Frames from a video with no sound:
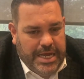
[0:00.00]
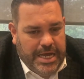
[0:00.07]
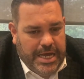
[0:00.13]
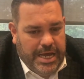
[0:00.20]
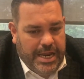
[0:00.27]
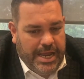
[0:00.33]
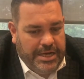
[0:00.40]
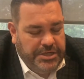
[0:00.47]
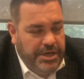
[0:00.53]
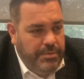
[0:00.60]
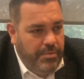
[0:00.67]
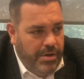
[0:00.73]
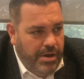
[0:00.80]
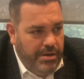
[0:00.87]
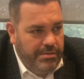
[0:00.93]
and
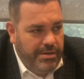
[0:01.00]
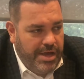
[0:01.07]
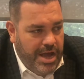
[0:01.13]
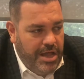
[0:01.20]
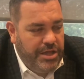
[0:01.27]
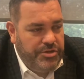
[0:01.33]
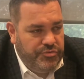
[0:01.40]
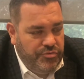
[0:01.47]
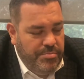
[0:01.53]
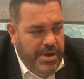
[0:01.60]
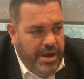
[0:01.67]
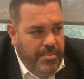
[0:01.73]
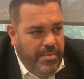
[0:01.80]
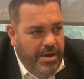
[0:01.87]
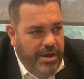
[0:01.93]
actually, a college
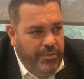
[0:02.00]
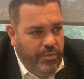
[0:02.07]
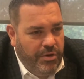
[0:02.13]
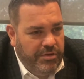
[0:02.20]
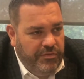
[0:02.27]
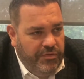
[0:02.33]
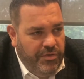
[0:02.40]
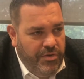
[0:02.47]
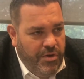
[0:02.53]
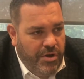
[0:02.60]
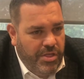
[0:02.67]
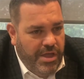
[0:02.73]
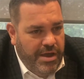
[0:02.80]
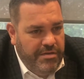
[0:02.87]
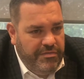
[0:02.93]
roommate of mine worked for New
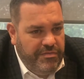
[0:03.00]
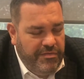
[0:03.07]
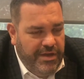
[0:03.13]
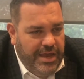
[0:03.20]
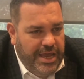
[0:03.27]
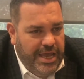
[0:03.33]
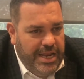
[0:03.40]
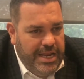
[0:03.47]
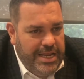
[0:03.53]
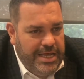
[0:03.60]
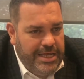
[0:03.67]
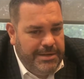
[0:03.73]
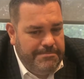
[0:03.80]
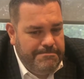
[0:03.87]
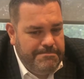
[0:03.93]
York Life
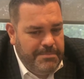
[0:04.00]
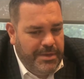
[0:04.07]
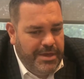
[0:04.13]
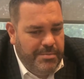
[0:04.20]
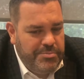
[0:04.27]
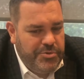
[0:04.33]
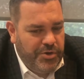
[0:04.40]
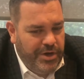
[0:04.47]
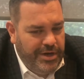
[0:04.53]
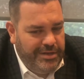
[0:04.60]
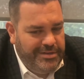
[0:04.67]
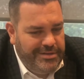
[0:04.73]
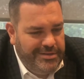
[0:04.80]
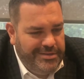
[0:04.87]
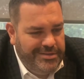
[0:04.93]
and kept
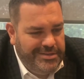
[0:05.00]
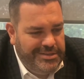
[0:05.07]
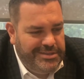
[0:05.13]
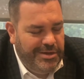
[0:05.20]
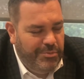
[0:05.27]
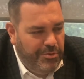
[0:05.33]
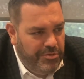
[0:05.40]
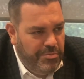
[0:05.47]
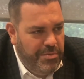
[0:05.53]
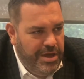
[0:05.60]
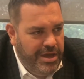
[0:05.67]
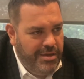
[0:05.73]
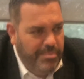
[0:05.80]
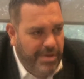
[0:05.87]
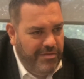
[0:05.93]
trying to sit with
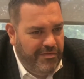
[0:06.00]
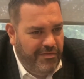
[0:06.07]
me and my